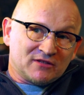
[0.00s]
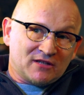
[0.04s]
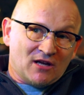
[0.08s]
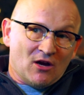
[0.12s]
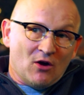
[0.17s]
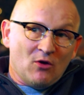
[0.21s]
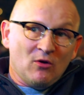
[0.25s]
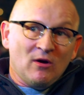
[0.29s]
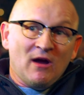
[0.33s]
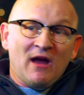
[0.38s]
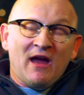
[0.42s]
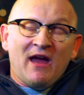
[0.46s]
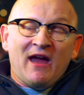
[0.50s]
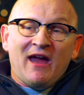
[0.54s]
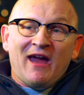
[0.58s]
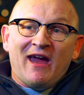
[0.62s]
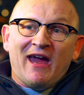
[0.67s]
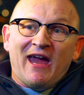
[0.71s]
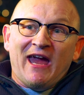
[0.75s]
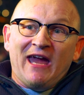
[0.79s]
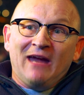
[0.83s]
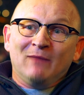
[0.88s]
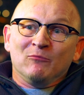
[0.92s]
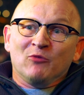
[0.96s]
ago,
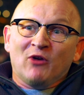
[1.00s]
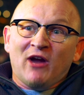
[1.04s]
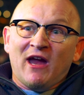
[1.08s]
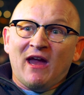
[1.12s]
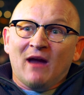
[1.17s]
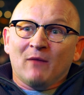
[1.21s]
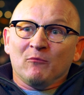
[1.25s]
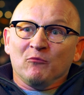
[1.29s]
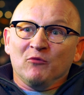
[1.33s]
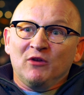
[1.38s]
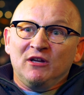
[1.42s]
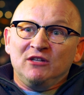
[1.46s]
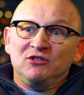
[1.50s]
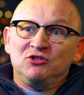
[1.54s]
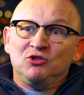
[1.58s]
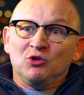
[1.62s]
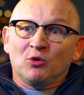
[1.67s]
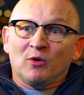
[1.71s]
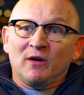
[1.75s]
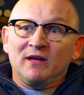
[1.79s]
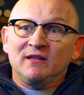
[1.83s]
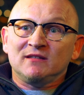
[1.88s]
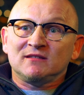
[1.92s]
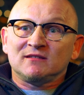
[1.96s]
Abraham
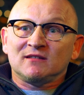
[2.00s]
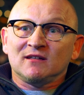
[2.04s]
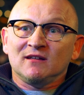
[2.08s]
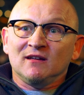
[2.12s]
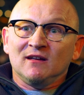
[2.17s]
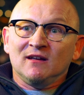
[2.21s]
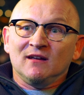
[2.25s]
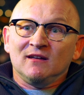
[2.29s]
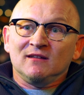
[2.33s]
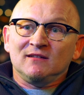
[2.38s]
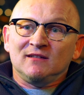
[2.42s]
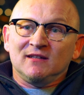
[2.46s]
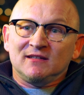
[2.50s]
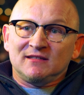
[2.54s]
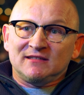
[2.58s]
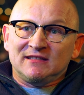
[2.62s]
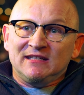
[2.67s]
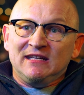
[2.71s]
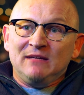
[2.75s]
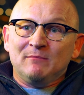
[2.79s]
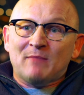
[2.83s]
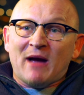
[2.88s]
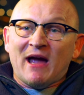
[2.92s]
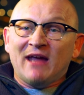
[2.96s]
rejoiced to
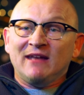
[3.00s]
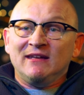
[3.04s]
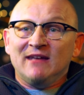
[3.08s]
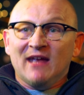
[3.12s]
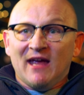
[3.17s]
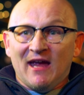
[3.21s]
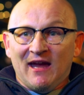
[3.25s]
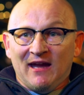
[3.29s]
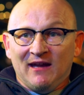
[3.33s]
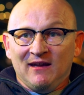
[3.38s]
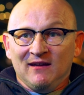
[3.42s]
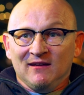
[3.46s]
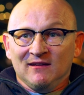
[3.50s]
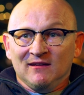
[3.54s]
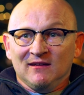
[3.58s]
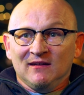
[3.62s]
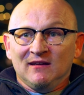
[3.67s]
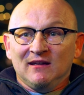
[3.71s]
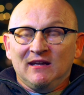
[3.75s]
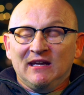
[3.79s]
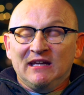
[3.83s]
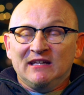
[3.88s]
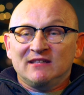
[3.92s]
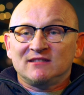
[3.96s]
see my day.
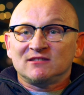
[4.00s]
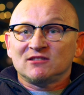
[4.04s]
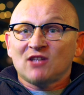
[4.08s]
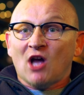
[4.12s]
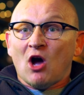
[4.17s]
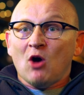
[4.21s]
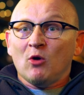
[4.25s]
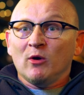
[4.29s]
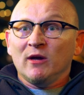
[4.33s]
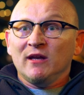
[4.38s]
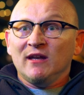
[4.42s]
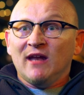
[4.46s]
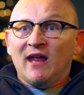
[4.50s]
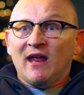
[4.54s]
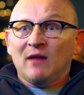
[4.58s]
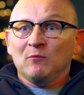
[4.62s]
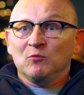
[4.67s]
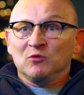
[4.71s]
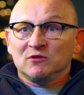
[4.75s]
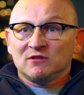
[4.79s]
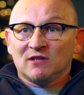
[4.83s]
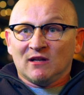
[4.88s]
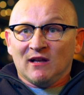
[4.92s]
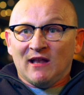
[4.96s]
He saw it
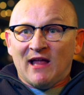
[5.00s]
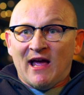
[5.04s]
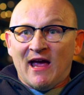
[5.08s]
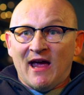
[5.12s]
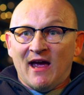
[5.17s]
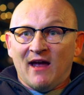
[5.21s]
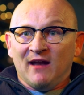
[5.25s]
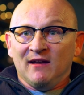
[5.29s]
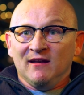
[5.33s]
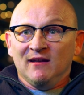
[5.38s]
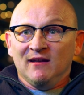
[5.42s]
and was glad.